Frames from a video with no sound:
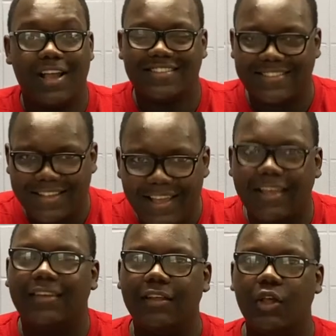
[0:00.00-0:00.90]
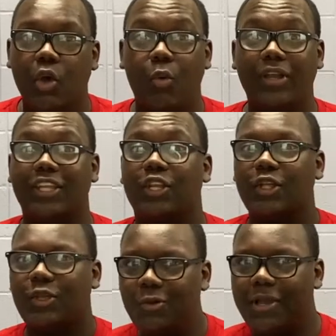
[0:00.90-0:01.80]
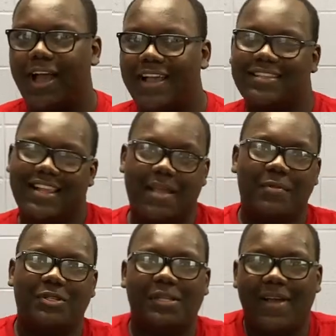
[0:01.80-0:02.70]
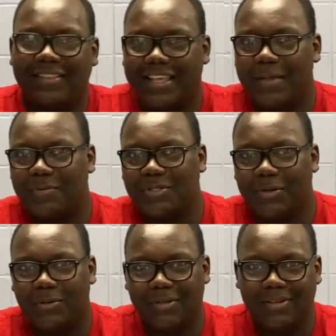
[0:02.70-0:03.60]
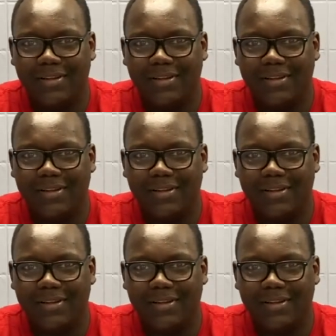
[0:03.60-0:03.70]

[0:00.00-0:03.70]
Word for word: I said, what did you guys like most about the episode?